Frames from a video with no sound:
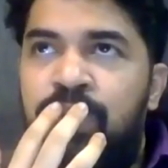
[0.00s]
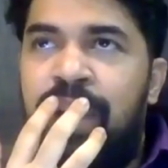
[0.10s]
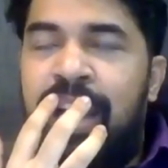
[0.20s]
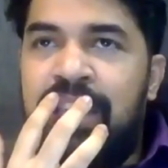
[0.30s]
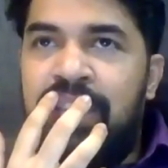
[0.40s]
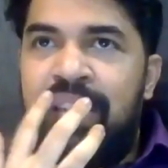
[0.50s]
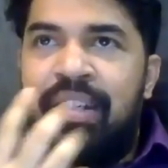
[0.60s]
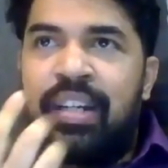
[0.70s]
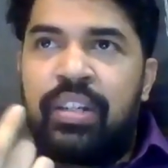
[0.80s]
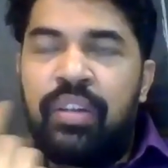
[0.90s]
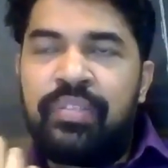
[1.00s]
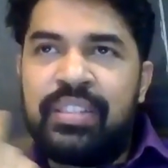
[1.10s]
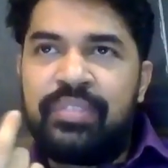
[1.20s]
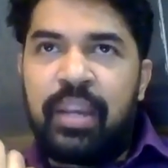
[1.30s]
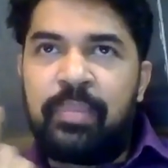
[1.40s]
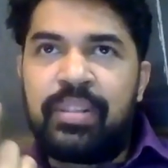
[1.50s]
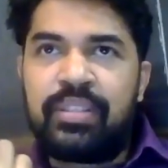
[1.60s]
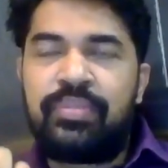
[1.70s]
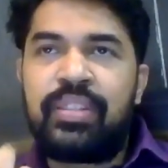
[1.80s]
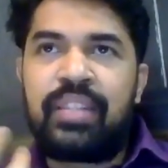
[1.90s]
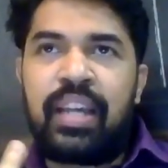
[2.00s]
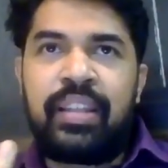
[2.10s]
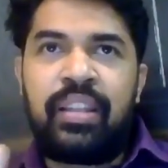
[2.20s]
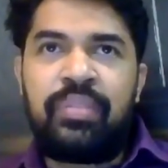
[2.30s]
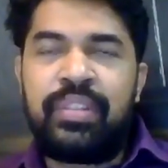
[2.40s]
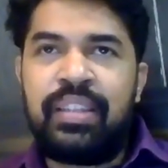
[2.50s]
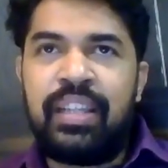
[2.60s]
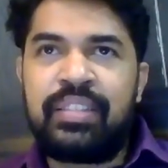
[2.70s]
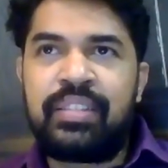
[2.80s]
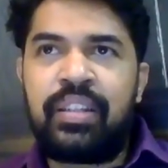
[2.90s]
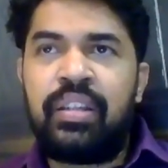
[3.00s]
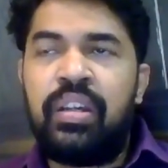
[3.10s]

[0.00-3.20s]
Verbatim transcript: to actually cut off his fibers first, either with laser